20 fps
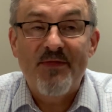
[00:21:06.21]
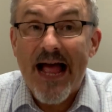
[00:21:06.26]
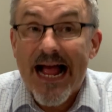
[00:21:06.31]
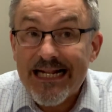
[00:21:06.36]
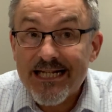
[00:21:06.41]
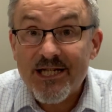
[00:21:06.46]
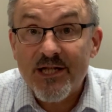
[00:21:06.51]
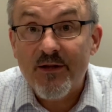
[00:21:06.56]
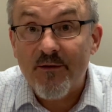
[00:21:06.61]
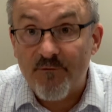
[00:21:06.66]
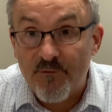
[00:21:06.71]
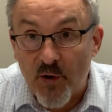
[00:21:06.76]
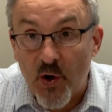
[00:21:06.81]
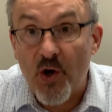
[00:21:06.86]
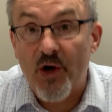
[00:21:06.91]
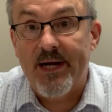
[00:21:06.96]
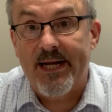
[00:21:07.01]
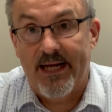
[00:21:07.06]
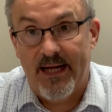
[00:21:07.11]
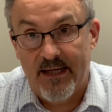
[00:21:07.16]
That's the
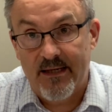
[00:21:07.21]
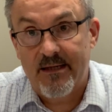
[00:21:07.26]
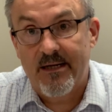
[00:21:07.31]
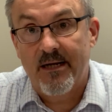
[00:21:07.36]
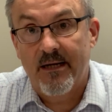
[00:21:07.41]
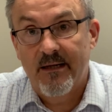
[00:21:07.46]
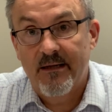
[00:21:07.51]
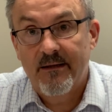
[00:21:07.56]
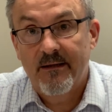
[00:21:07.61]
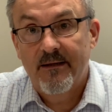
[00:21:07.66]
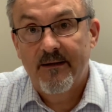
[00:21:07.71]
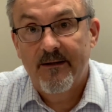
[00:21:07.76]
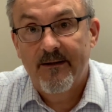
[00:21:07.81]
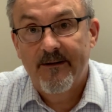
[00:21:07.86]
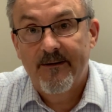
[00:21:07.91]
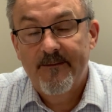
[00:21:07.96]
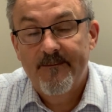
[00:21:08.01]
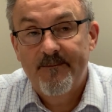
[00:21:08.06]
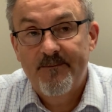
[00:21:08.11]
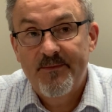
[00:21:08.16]
verdict.
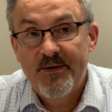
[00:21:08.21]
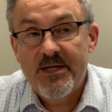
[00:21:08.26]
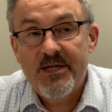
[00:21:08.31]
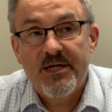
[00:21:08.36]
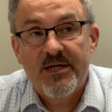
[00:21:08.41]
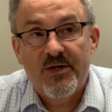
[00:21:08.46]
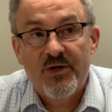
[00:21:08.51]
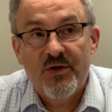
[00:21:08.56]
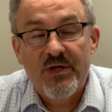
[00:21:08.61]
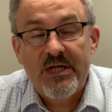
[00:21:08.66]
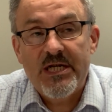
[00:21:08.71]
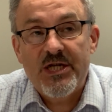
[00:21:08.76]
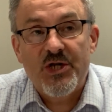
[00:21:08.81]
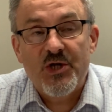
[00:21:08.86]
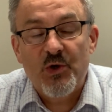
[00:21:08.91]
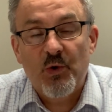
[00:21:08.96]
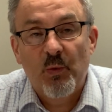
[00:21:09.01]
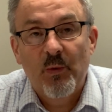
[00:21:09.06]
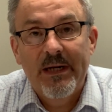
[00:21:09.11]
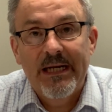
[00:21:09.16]
This
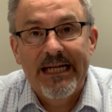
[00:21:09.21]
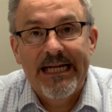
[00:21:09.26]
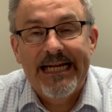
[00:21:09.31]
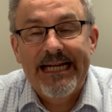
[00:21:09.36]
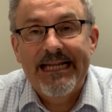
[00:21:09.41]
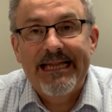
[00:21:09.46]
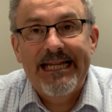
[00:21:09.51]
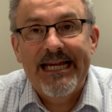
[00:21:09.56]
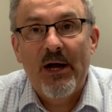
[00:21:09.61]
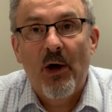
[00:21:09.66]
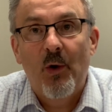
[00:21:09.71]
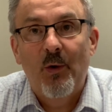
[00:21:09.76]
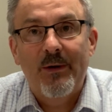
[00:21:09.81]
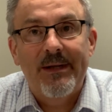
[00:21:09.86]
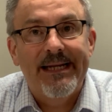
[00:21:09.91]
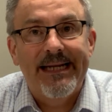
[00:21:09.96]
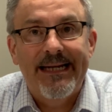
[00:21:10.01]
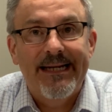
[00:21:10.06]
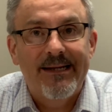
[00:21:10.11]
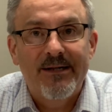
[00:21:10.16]
is really the
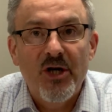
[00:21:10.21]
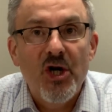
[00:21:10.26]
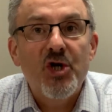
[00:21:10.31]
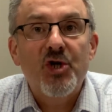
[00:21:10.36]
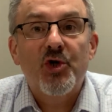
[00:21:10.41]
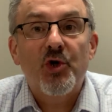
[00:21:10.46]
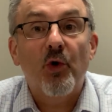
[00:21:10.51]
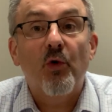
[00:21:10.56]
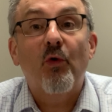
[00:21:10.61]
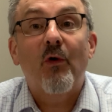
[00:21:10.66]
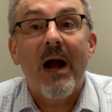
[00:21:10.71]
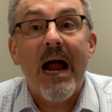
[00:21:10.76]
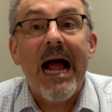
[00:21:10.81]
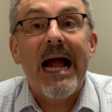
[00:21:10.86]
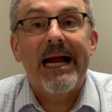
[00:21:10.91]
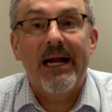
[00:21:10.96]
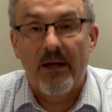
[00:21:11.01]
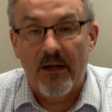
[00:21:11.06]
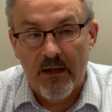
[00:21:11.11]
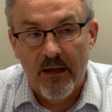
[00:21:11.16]
only
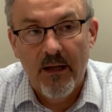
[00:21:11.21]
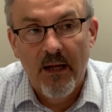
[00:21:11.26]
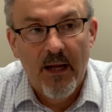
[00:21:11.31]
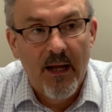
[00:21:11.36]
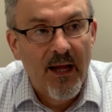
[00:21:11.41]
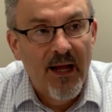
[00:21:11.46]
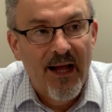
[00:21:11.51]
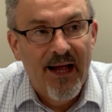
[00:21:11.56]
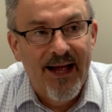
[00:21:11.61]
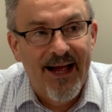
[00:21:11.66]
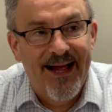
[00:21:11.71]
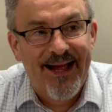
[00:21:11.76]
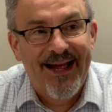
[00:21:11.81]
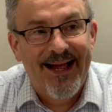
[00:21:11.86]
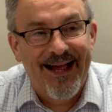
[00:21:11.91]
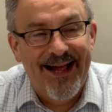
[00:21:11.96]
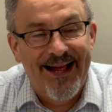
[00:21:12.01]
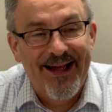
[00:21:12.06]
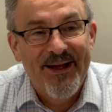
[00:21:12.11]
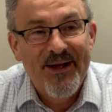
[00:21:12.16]
trial
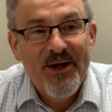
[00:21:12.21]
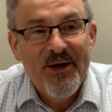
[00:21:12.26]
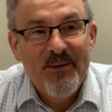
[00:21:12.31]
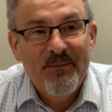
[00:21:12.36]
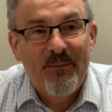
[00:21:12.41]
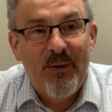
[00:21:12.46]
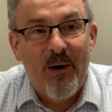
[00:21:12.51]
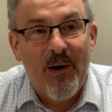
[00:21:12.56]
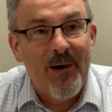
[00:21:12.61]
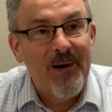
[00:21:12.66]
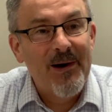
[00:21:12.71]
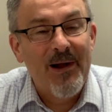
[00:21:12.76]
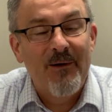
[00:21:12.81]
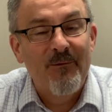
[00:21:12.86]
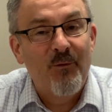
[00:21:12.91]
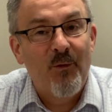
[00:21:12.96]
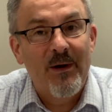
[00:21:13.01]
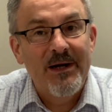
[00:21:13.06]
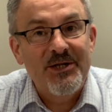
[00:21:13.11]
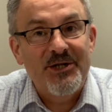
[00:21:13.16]
part
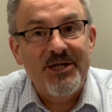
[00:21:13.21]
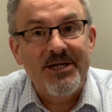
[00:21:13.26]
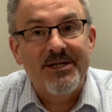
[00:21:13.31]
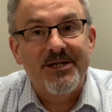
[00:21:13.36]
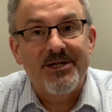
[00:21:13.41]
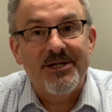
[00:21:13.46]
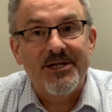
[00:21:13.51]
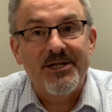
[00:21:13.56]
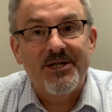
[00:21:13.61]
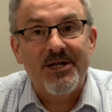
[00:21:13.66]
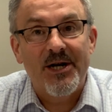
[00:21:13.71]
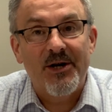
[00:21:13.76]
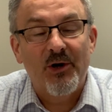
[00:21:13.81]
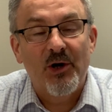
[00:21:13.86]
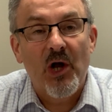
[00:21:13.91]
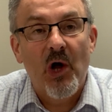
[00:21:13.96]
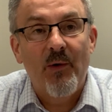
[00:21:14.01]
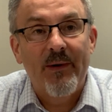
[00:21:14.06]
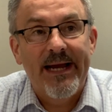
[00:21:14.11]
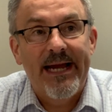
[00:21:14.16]
of what Jesus is
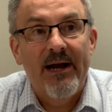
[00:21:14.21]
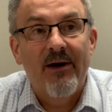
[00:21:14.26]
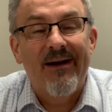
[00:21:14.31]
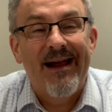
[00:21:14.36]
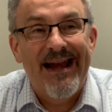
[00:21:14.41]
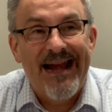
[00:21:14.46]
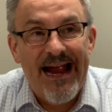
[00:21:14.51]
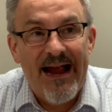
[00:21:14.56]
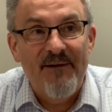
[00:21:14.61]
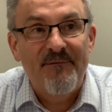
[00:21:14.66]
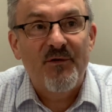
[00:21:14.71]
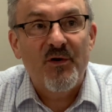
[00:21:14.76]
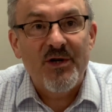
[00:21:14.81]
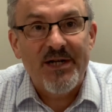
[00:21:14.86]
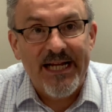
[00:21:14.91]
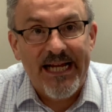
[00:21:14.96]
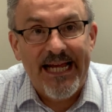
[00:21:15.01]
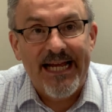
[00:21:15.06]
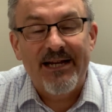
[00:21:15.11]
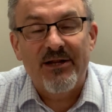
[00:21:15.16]
undergoing here, an effort
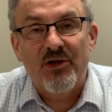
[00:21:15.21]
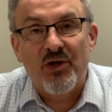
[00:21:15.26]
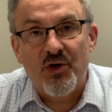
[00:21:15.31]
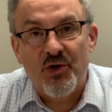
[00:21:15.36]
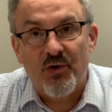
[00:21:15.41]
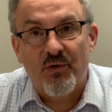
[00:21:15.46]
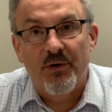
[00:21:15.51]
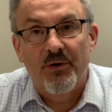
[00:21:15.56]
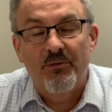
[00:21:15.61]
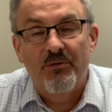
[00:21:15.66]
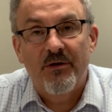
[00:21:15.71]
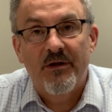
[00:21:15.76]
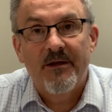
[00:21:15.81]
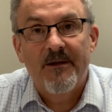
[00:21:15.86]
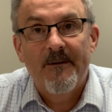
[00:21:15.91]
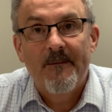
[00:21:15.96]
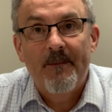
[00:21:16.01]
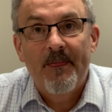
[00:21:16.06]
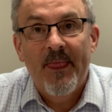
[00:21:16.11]
to get at the truth.